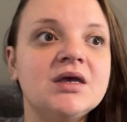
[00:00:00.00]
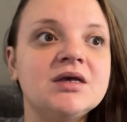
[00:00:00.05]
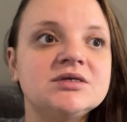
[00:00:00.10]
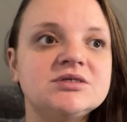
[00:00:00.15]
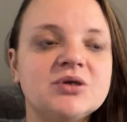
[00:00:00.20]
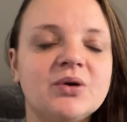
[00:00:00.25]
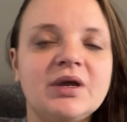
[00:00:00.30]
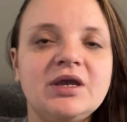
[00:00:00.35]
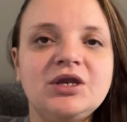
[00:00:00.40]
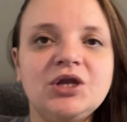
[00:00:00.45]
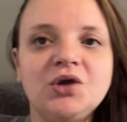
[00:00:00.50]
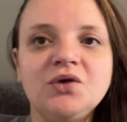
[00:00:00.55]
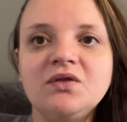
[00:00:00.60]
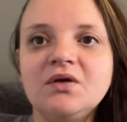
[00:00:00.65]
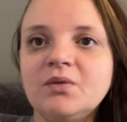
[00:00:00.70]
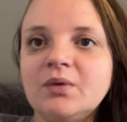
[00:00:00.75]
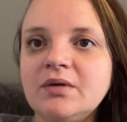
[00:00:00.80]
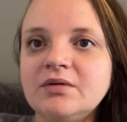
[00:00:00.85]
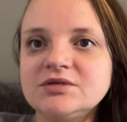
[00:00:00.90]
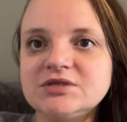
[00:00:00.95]
So he knew
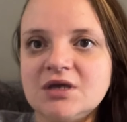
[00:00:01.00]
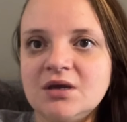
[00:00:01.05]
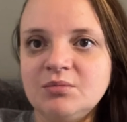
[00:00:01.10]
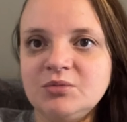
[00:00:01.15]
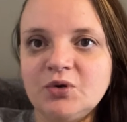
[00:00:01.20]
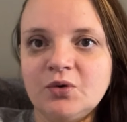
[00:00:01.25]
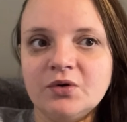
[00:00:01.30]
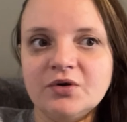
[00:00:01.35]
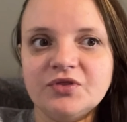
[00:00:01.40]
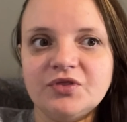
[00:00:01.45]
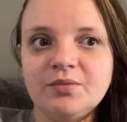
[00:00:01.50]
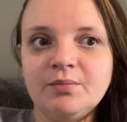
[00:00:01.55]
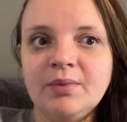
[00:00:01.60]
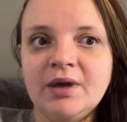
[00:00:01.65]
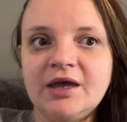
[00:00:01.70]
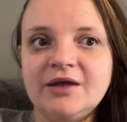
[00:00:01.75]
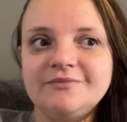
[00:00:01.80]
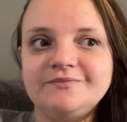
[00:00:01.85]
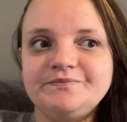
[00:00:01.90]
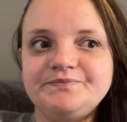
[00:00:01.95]
that we was up north,
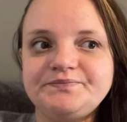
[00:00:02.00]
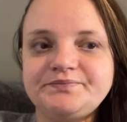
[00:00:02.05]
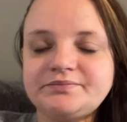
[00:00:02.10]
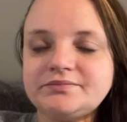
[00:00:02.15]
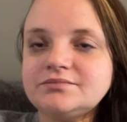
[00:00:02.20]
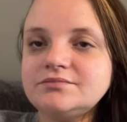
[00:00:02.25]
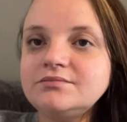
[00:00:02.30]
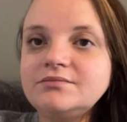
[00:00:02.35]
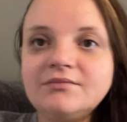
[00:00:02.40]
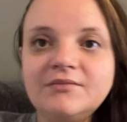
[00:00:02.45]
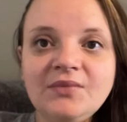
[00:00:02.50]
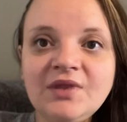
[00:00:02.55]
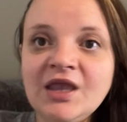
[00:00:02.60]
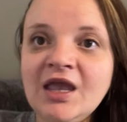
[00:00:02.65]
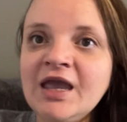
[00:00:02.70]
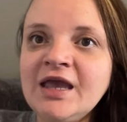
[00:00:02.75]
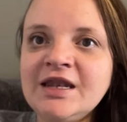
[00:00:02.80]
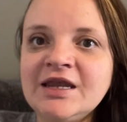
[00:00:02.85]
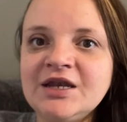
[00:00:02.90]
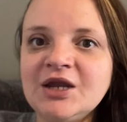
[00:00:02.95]
but
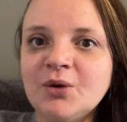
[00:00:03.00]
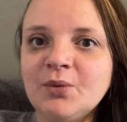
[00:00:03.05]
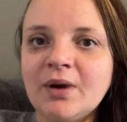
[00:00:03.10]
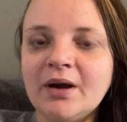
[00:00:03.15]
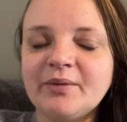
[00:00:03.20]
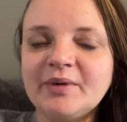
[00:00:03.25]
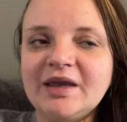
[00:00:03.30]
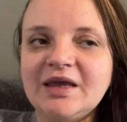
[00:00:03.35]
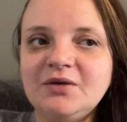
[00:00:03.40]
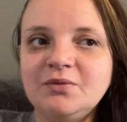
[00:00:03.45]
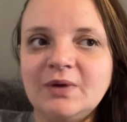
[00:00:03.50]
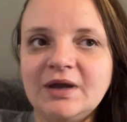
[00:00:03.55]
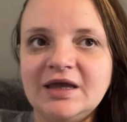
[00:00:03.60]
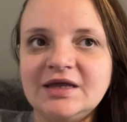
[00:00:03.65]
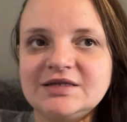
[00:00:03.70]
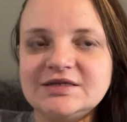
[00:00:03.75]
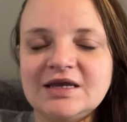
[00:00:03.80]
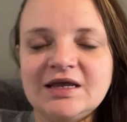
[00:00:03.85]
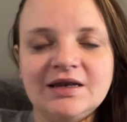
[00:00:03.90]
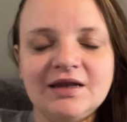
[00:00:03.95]
he didn't know where we had
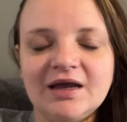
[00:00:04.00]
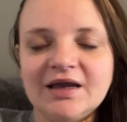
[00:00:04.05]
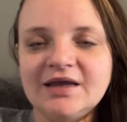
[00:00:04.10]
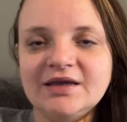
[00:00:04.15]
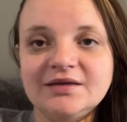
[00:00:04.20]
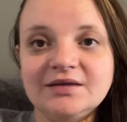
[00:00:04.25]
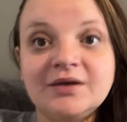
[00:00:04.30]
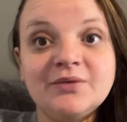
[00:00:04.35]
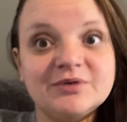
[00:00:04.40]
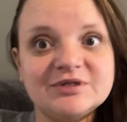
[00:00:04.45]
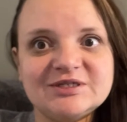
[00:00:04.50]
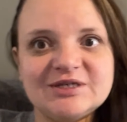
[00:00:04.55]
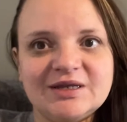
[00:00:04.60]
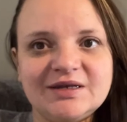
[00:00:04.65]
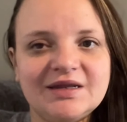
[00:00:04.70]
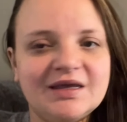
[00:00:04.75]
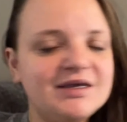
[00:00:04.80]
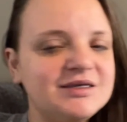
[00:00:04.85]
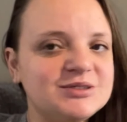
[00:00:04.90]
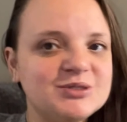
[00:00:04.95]
went. And I, it was
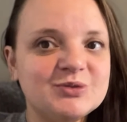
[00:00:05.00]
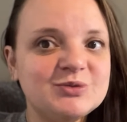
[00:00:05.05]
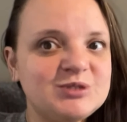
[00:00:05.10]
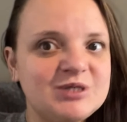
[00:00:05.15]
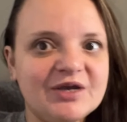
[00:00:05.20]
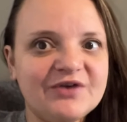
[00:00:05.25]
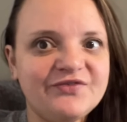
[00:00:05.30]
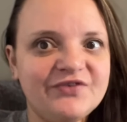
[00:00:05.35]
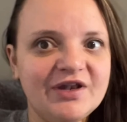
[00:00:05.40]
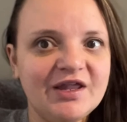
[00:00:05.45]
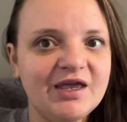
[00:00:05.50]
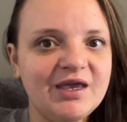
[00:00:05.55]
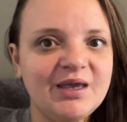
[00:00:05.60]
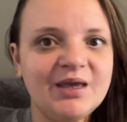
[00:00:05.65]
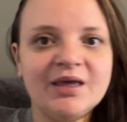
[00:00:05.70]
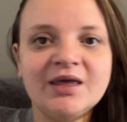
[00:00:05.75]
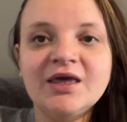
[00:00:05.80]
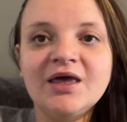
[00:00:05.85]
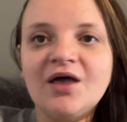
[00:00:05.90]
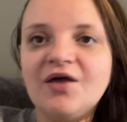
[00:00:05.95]
Sunday, so
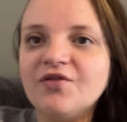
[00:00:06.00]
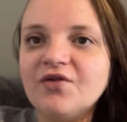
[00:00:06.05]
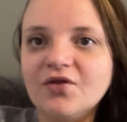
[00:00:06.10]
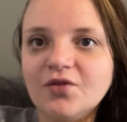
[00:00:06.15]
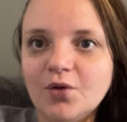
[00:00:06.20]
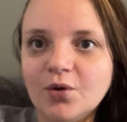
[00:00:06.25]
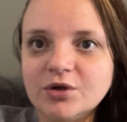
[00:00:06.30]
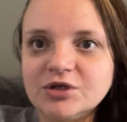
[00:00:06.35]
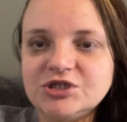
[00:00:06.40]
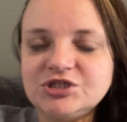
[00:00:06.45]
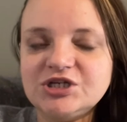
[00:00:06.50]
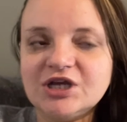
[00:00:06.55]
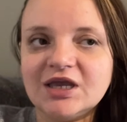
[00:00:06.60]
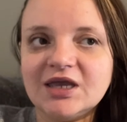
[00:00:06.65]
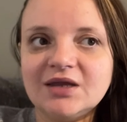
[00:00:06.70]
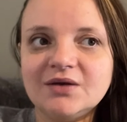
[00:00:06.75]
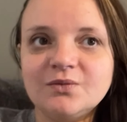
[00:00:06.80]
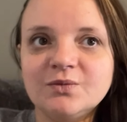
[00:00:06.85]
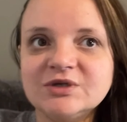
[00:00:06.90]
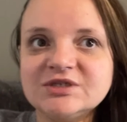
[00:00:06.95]
Chick-fil-A, the Lord's
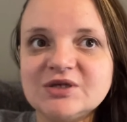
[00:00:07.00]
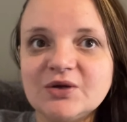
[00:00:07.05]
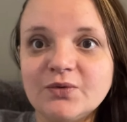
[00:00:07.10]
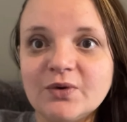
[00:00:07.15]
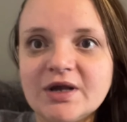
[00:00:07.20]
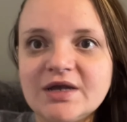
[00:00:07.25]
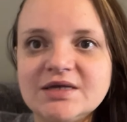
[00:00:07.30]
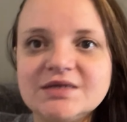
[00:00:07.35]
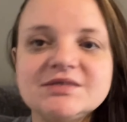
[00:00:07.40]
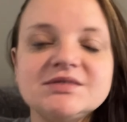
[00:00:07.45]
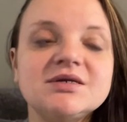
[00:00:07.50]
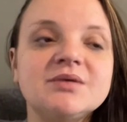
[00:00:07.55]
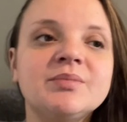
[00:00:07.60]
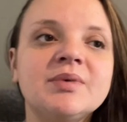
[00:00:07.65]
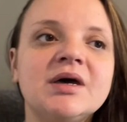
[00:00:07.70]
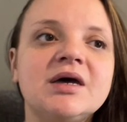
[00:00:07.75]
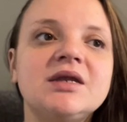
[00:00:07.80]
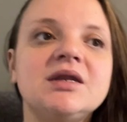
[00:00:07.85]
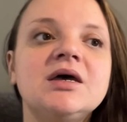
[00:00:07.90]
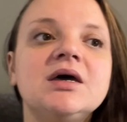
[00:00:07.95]
chicken, was at rest.
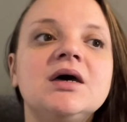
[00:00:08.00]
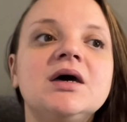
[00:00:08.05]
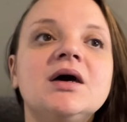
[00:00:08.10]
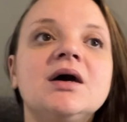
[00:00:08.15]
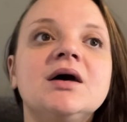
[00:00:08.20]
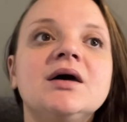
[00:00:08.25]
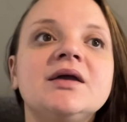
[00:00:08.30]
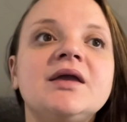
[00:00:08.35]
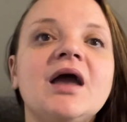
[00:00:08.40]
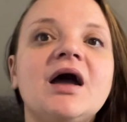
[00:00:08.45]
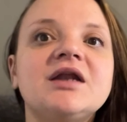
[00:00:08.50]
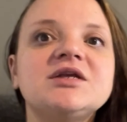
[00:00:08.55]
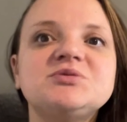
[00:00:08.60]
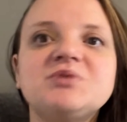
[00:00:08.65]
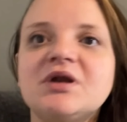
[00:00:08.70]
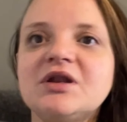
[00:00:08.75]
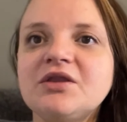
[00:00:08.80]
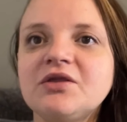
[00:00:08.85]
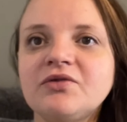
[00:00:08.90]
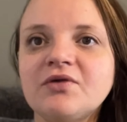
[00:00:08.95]
But yeah, I just
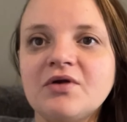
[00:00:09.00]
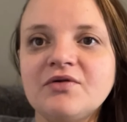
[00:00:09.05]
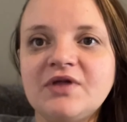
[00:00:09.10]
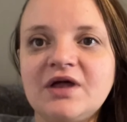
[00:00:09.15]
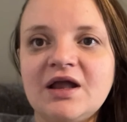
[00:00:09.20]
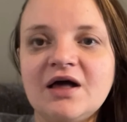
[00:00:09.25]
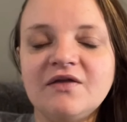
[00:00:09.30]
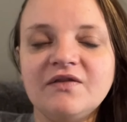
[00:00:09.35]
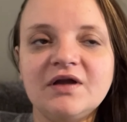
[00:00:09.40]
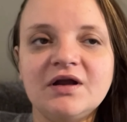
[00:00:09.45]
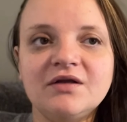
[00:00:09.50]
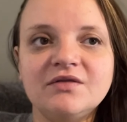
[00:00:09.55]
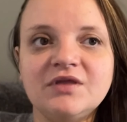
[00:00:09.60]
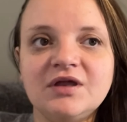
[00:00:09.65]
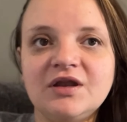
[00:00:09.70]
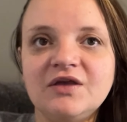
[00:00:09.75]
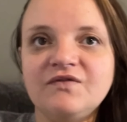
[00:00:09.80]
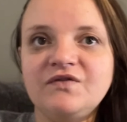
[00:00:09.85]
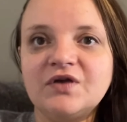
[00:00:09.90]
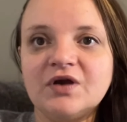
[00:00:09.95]
wanted to throw that out there
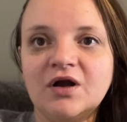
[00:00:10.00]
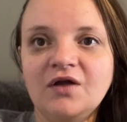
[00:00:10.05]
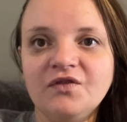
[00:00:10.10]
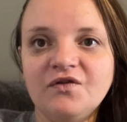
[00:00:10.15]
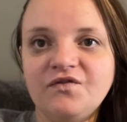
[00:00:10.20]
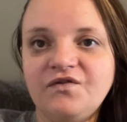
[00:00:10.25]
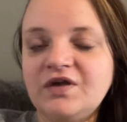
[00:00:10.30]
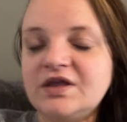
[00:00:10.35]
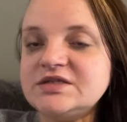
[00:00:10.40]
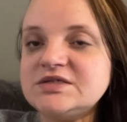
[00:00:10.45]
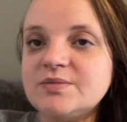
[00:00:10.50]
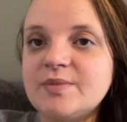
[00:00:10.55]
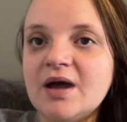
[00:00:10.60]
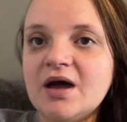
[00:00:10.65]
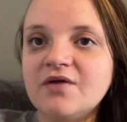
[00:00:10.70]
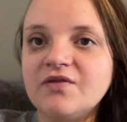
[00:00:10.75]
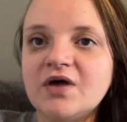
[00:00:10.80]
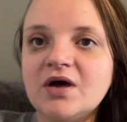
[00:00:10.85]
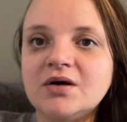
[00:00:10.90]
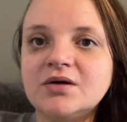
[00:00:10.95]
that if you're on the fence
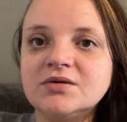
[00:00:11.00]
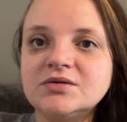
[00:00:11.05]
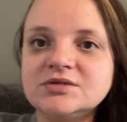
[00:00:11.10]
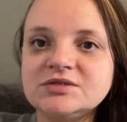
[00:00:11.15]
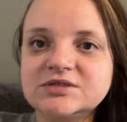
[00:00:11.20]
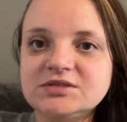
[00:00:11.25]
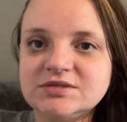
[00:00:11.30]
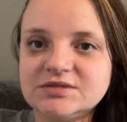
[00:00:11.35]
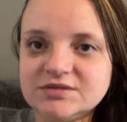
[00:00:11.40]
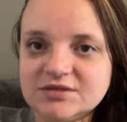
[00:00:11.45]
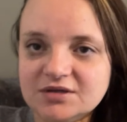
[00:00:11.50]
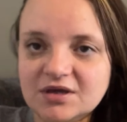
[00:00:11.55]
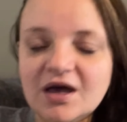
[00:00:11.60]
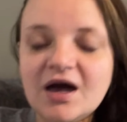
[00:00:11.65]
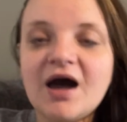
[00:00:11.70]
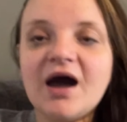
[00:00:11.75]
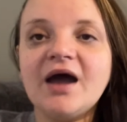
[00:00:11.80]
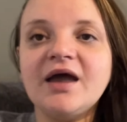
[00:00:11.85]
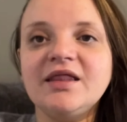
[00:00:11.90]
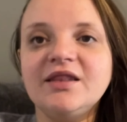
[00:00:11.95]
about those,
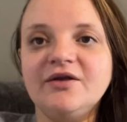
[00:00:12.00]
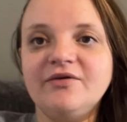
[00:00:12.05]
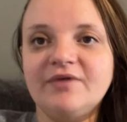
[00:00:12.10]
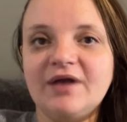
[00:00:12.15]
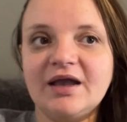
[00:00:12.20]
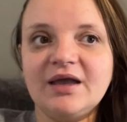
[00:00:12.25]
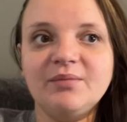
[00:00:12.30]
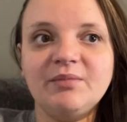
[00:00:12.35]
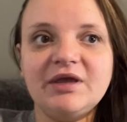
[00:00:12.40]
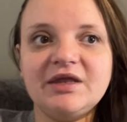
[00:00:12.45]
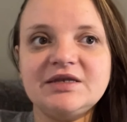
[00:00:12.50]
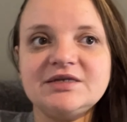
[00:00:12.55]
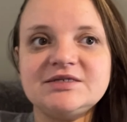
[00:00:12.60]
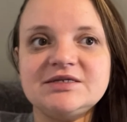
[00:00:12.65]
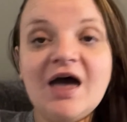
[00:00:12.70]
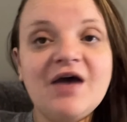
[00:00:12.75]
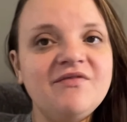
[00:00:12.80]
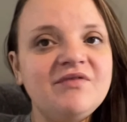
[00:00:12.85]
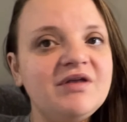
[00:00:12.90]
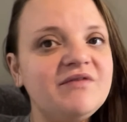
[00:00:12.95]
highly recommend.
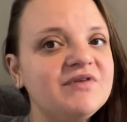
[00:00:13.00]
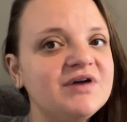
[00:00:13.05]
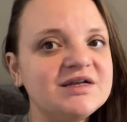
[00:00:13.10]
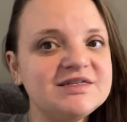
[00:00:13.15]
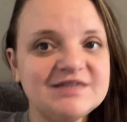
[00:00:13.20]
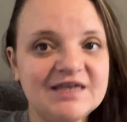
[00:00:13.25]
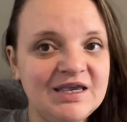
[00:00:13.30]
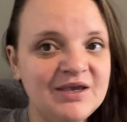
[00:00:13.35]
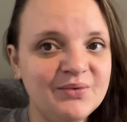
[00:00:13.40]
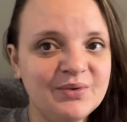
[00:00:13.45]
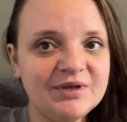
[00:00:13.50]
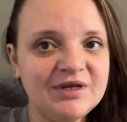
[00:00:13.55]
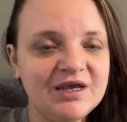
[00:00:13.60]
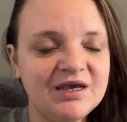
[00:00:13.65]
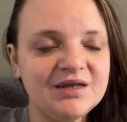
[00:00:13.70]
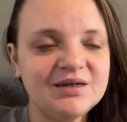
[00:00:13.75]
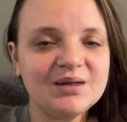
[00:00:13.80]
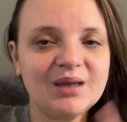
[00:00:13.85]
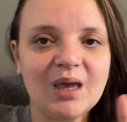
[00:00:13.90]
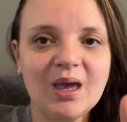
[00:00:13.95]
I haven't even got to eat one
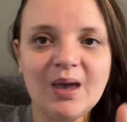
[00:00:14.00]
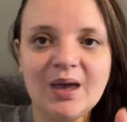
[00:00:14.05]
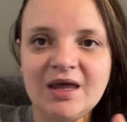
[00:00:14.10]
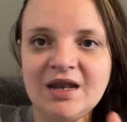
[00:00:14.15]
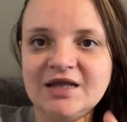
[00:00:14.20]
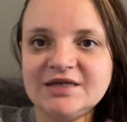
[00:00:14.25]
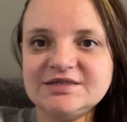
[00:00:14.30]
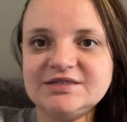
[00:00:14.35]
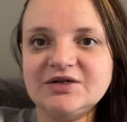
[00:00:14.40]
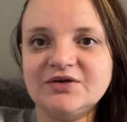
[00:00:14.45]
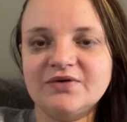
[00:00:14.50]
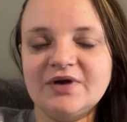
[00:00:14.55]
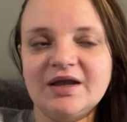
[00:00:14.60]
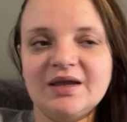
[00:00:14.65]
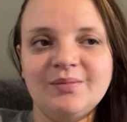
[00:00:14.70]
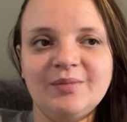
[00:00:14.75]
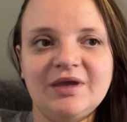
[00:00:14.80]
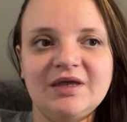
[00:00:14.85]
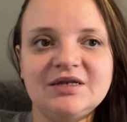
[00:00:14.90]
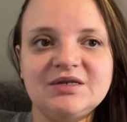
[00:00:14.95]
yet, and I still
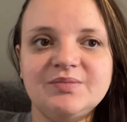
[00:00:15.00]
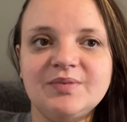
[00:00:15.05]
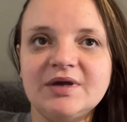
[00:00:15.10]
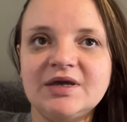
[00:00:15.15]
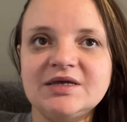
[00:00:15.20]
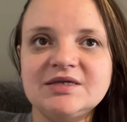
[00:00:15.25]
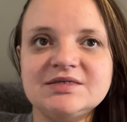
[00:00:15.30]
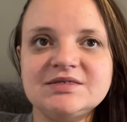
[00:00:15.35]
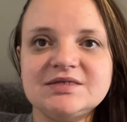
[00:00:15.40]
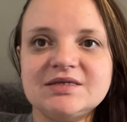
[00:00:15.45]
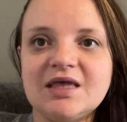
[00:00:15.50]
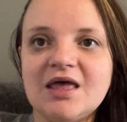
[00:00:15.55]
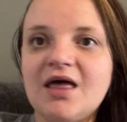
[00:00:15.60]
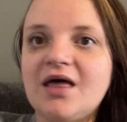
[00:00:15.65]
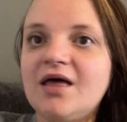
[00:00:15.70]
recommend because